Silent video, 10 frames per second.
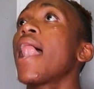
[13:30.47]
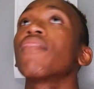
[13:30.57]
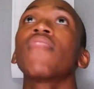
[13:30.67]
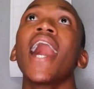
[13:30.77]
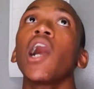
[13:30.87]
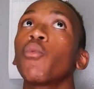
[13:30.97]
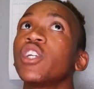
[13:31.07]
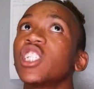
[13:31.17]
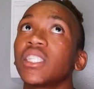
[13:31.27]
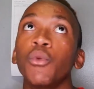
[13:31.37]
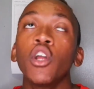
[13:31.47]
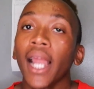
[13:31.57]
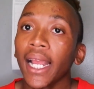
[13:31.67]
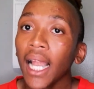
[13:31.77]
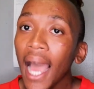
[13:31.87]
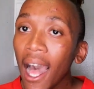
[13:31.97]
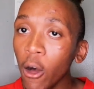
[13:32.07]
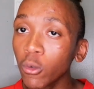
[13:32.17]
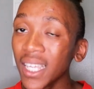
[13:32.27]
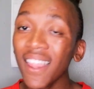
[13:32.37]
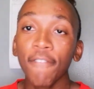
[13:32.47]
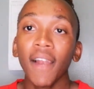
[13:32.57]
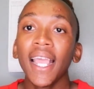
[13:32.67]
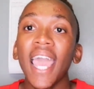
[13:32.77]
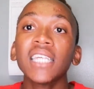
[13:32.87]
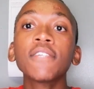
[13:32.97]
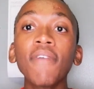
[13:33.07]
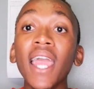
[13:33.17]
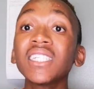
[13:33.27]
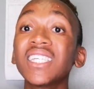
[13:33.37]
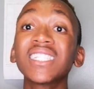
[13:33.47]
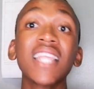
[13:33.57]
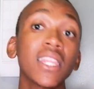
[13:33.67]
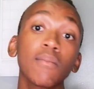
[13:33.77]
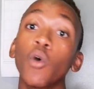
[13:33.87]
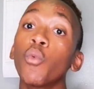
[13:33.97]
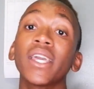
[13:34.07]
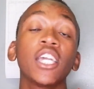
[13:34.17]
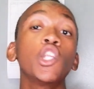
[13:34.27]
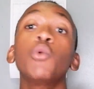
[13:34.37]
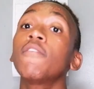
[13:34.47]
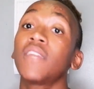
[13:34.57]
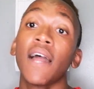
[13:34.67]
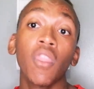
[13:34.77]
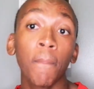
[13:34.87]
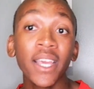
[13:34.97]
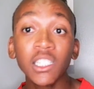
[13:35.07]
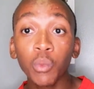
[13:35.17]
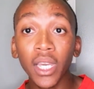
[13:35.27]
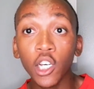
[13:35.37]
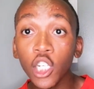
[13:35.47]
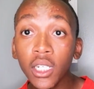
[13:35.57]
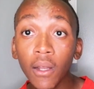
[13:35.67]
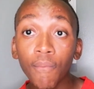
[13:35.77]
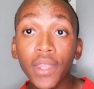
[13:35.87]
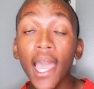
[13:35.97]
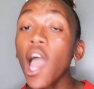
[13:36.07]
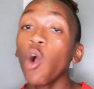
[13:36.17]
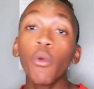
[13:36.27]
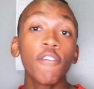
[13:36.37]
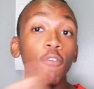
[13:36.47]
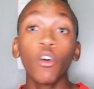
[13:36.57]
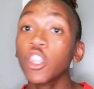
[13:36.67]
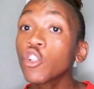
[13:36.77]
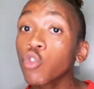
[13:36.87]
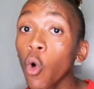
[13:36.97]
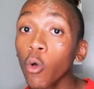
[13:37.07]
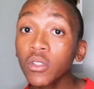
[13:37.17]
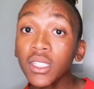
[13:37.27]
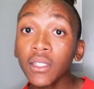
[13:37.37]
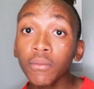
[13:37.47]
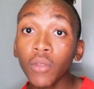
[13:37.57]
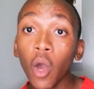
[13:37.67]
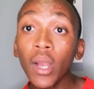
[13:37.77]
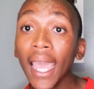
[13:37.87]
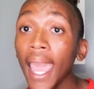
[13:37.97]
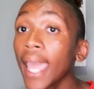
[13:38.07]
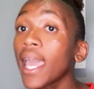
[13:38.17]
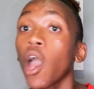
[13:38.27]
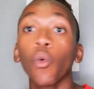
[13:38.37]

And now we look like clowns. And I feel like as fans, there's nothing more we can do. We've done the best we could. We fought the trolls, okay?